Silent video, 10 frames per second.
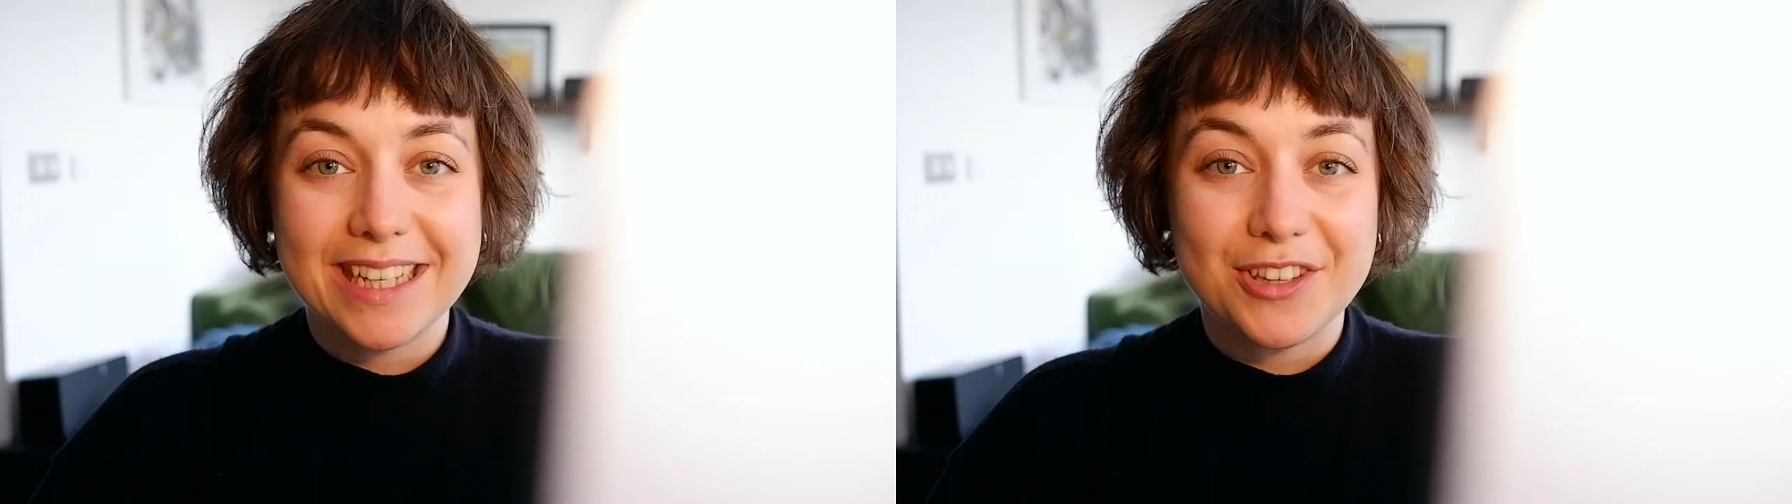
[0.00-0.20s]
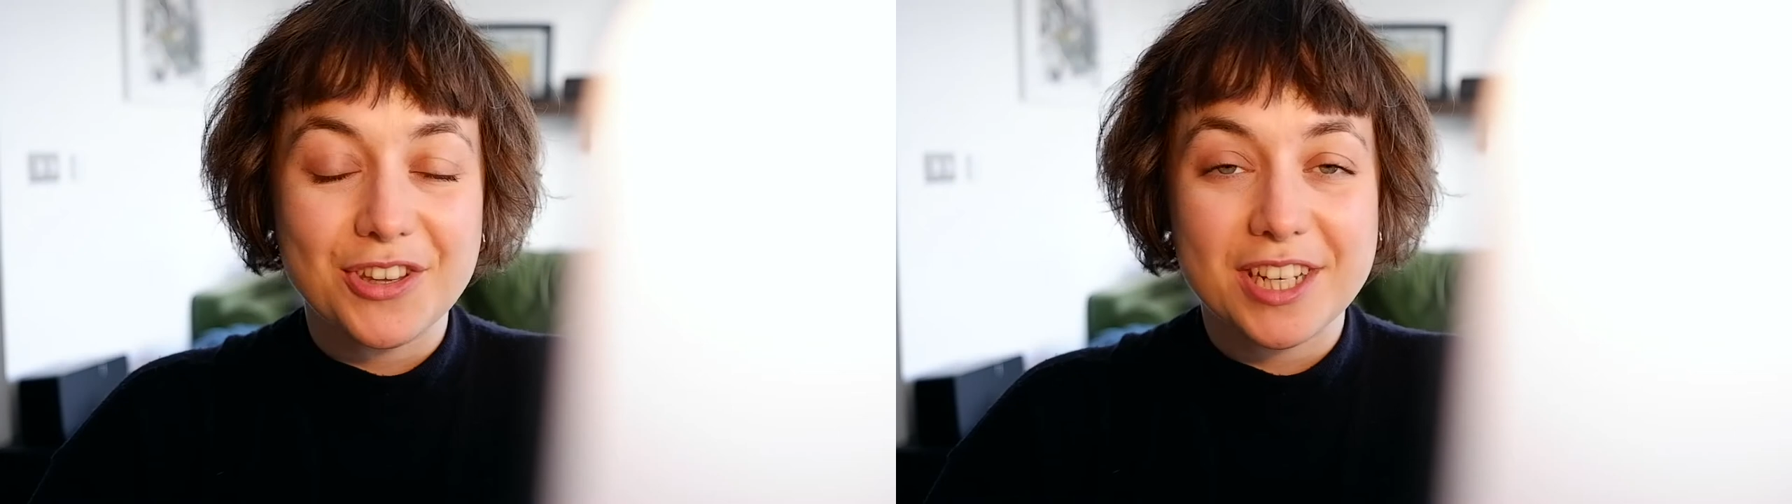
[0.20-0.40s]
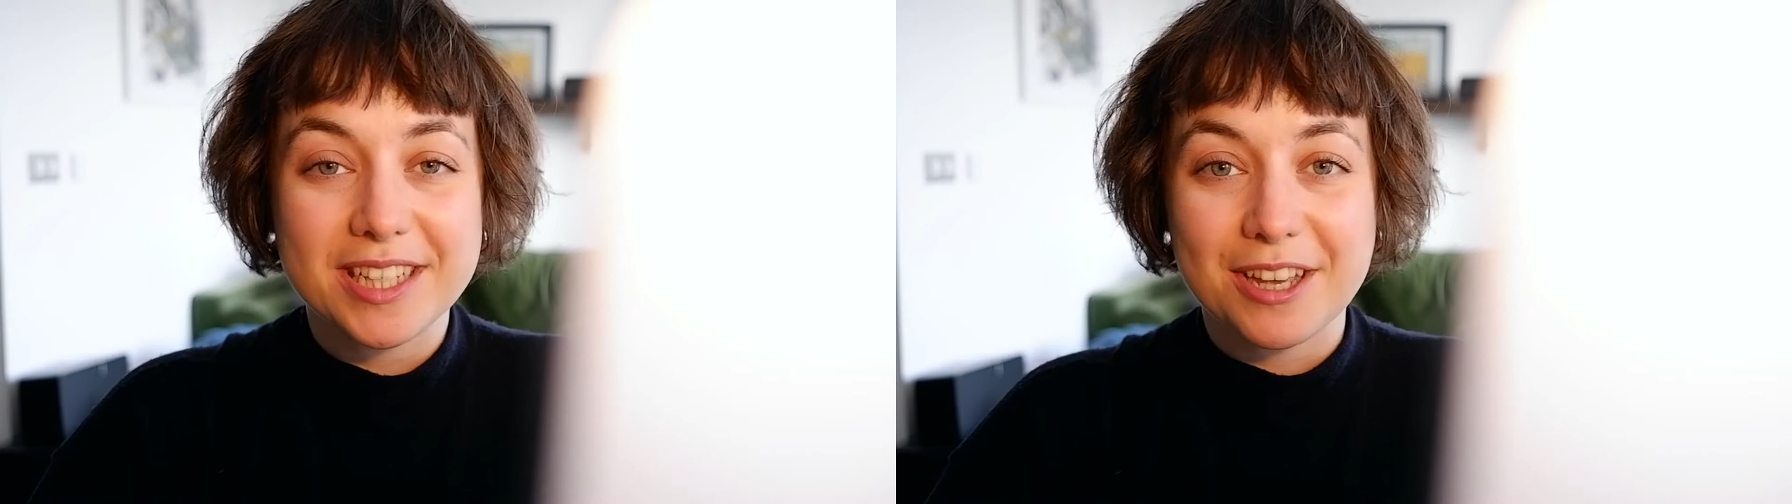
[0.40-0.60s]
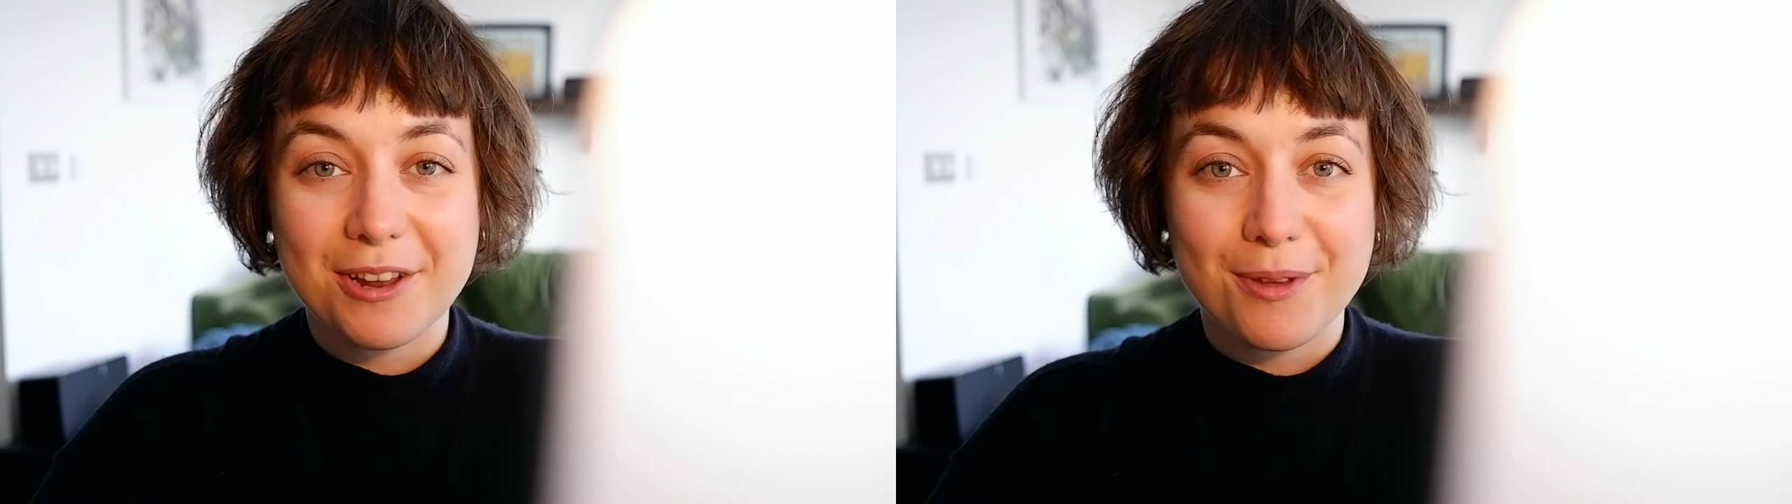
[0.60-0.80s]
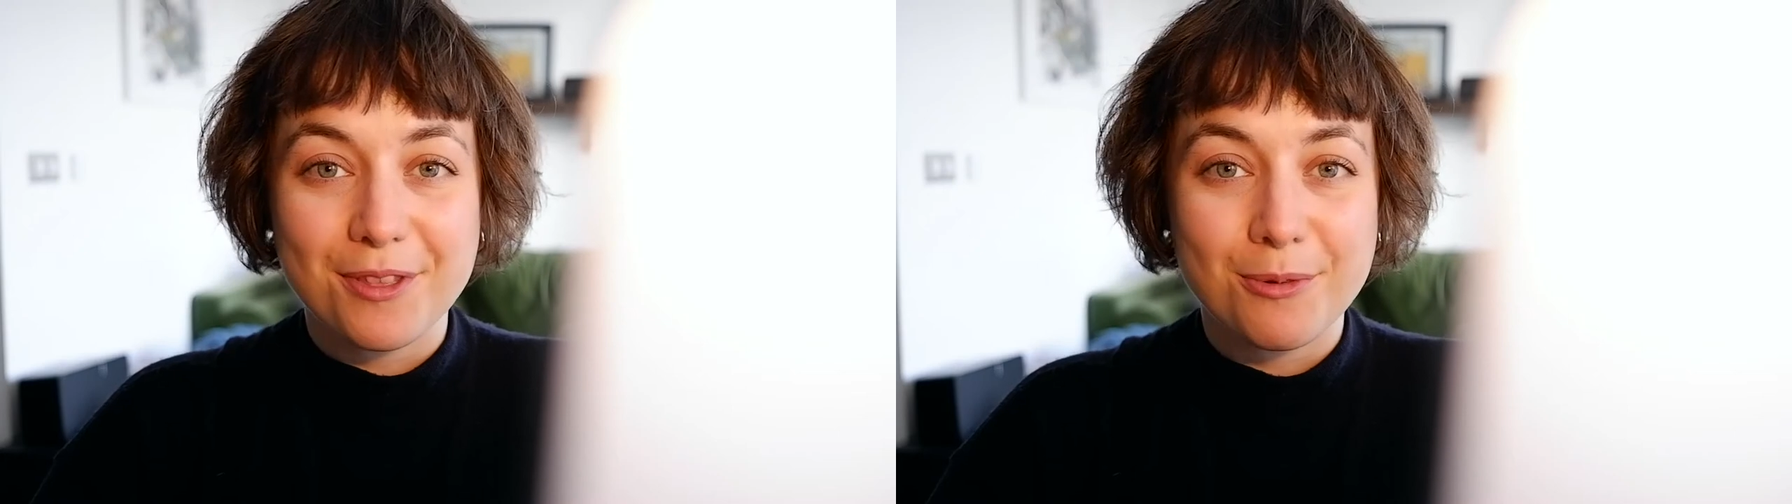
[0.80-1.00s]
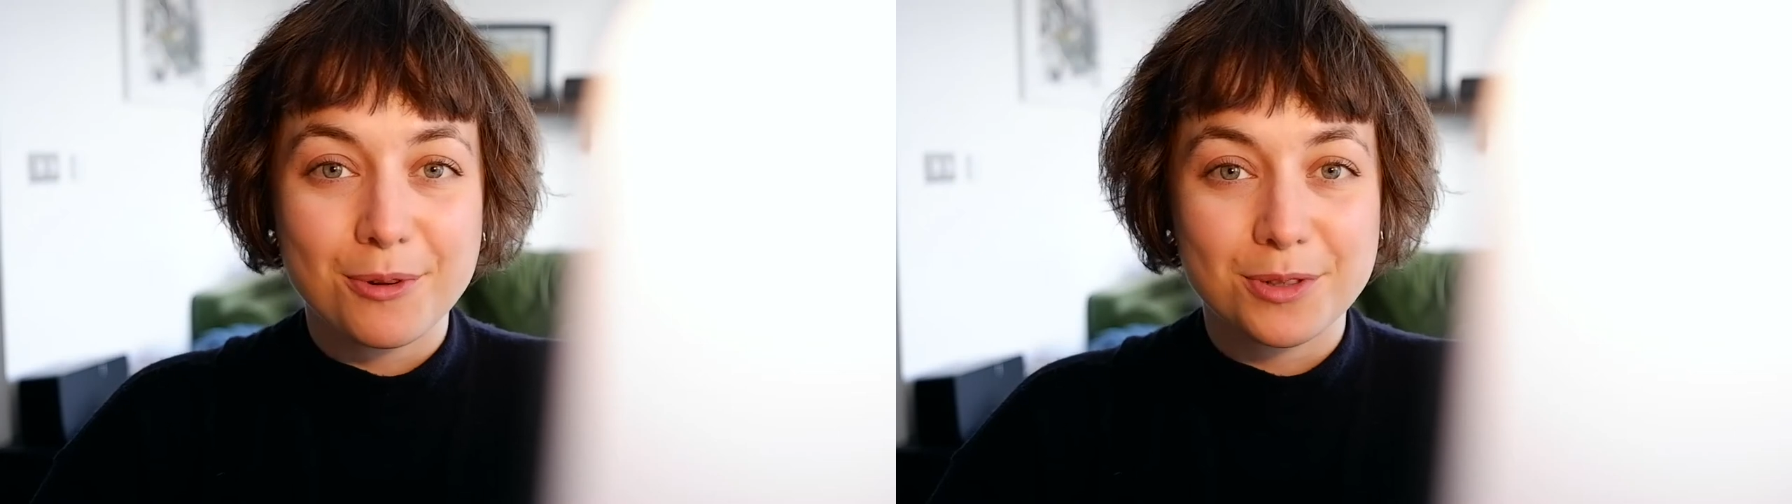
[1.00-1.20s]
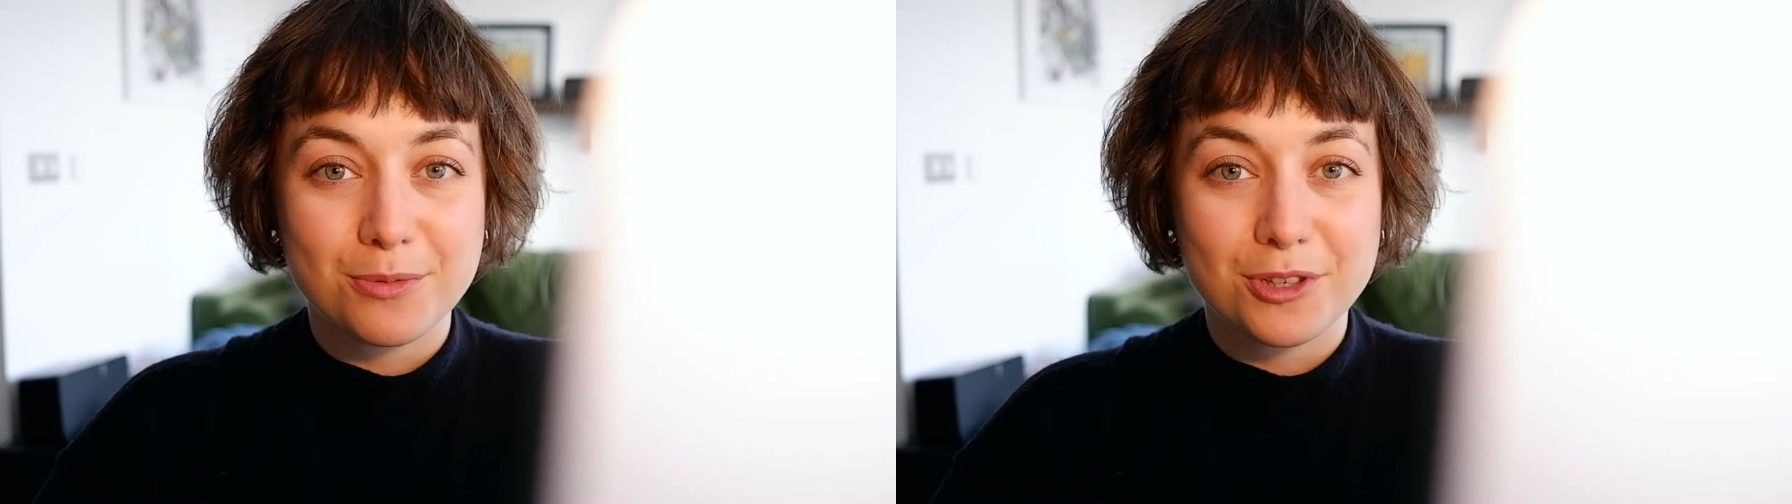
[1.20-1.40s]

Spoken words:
You can decide whether you want to